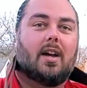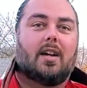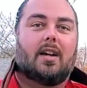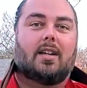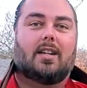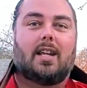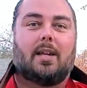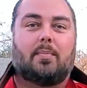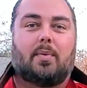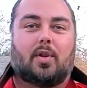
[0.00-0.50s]

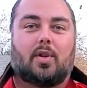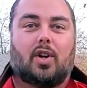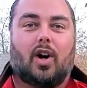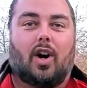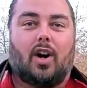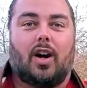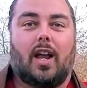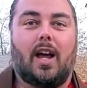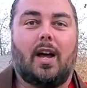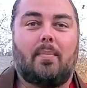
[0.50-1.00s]
Keep your
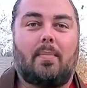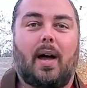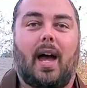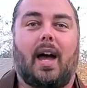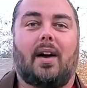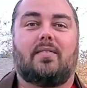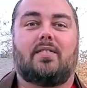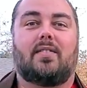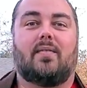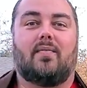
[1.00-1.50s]
guard up,
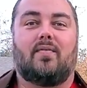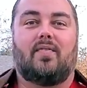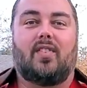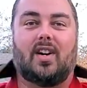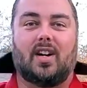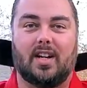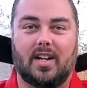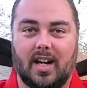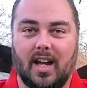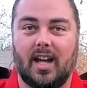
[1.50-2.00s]
have some
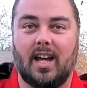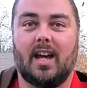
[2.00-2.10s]
fun,